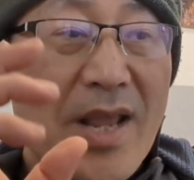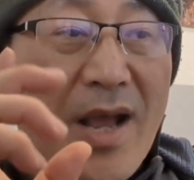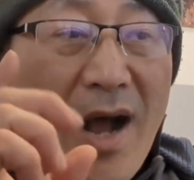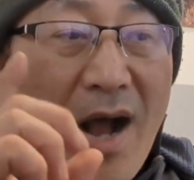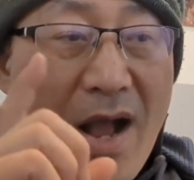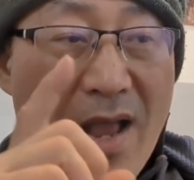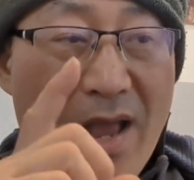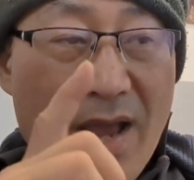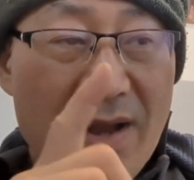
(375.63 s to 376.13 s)

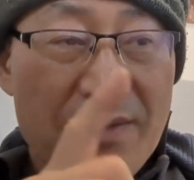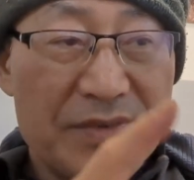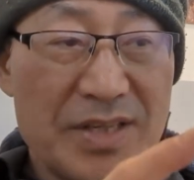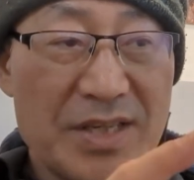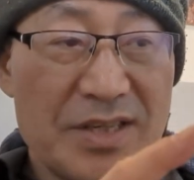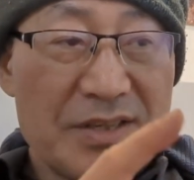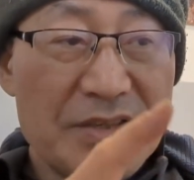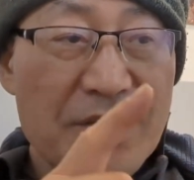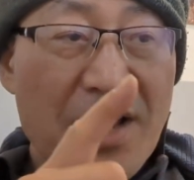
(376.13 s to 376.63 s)
I have
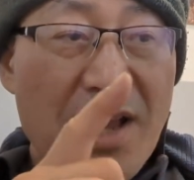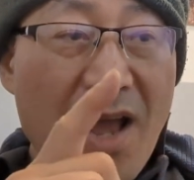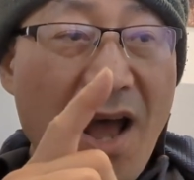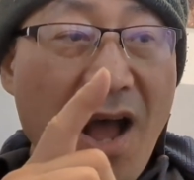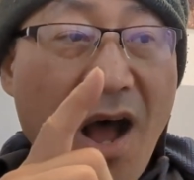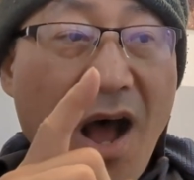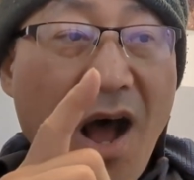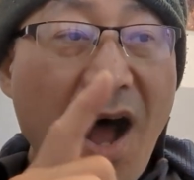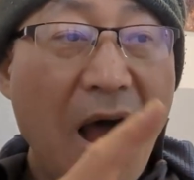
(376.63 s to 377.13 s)
these
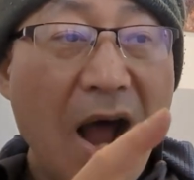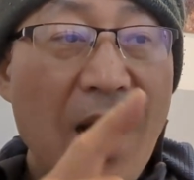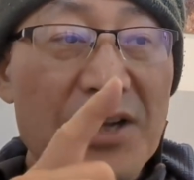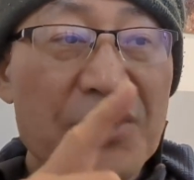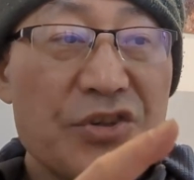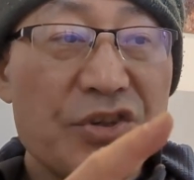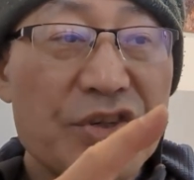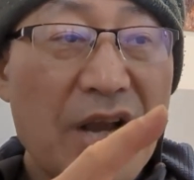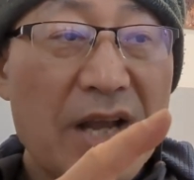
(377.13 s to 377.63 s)

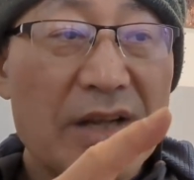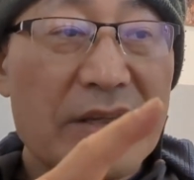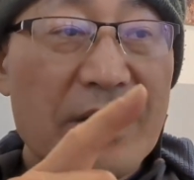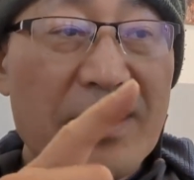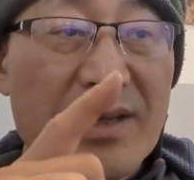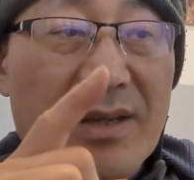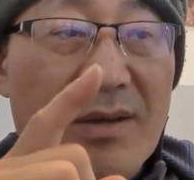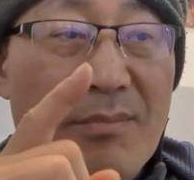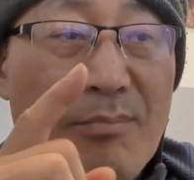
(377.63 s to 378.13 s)
hot shot
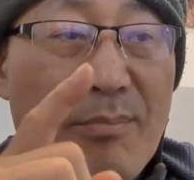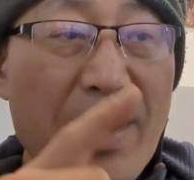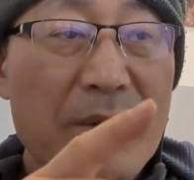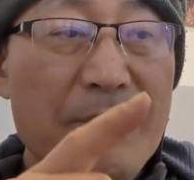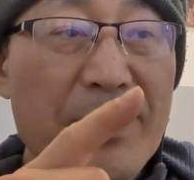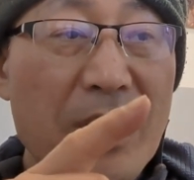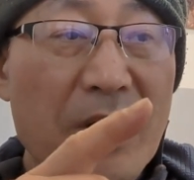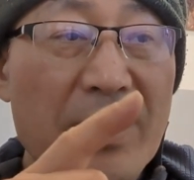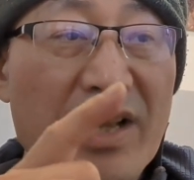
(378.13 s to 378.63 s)

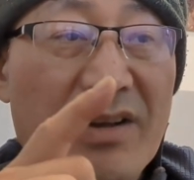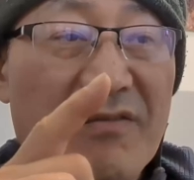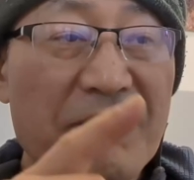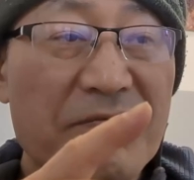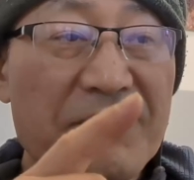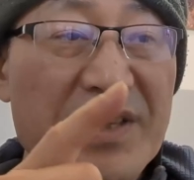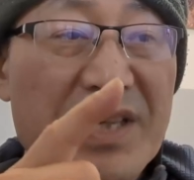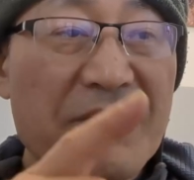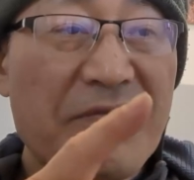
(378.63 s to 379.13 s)
bed bug and
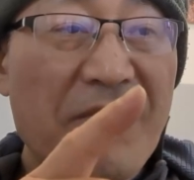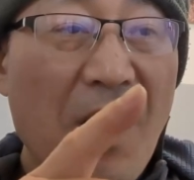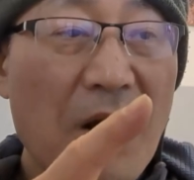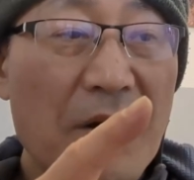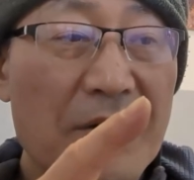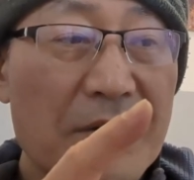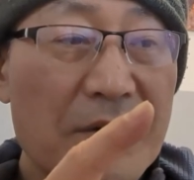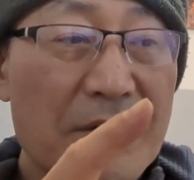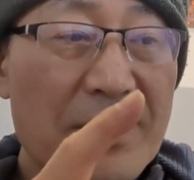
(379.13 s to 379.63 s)
flea
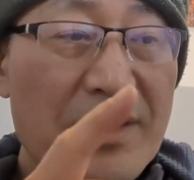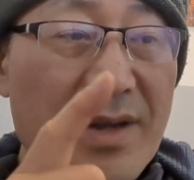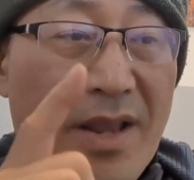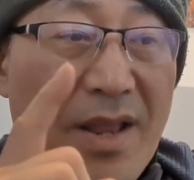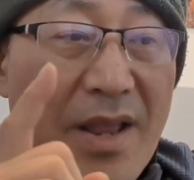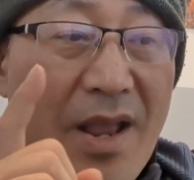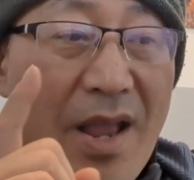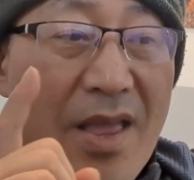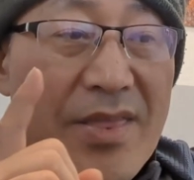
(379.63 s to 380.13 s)
fogger
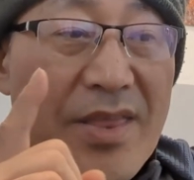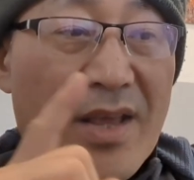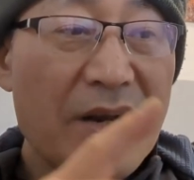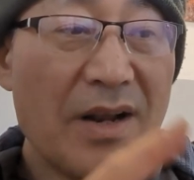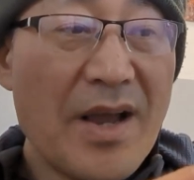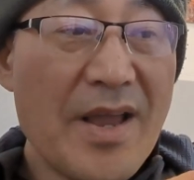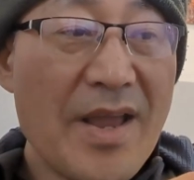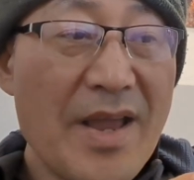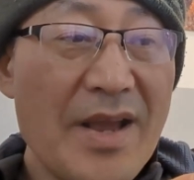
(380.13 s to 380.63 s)
and then
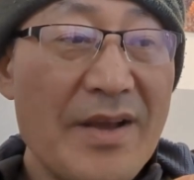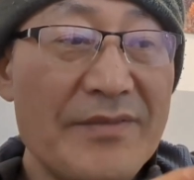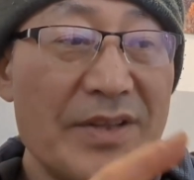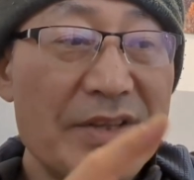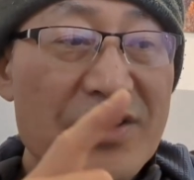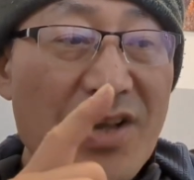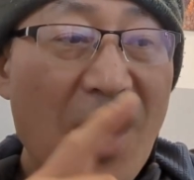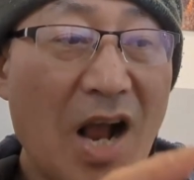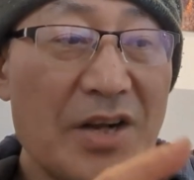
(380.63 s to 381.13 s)
I have
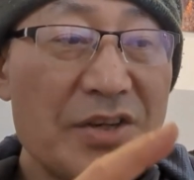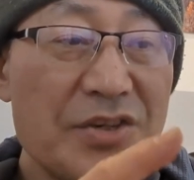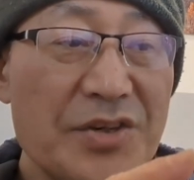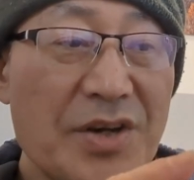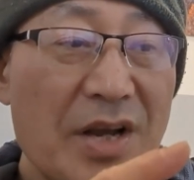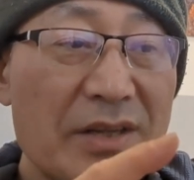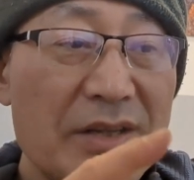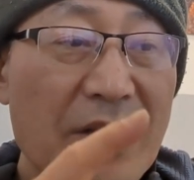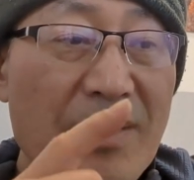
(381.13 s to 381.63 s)
this
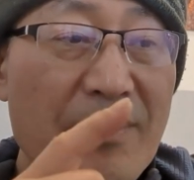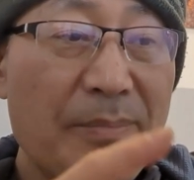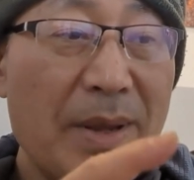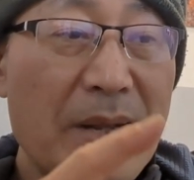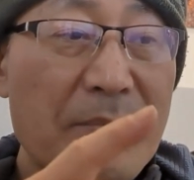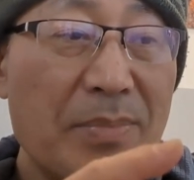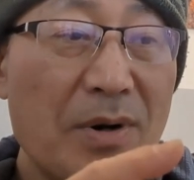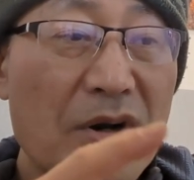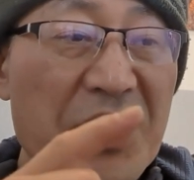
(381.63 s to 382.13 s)
hotshot
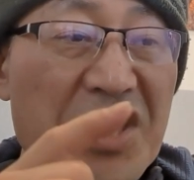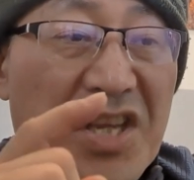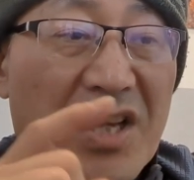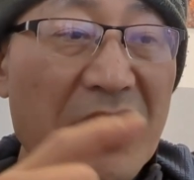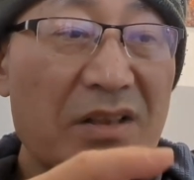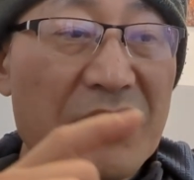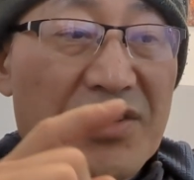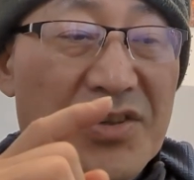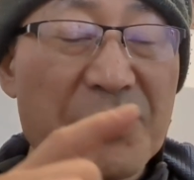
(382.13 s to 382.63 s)
bedbug
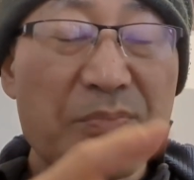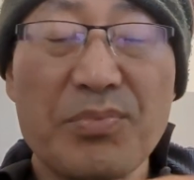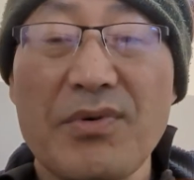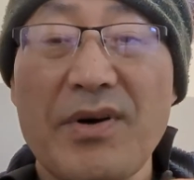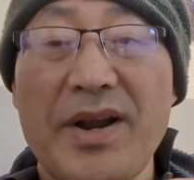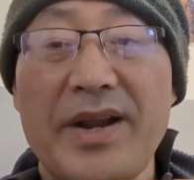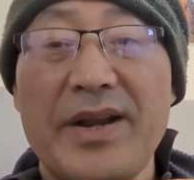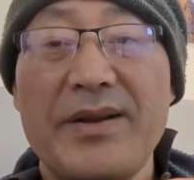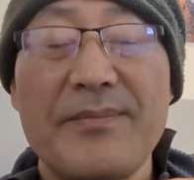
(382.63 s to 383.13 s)
killer
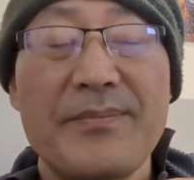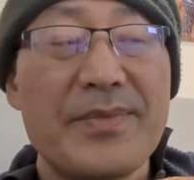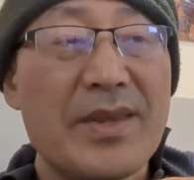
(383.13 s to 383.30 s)
spray.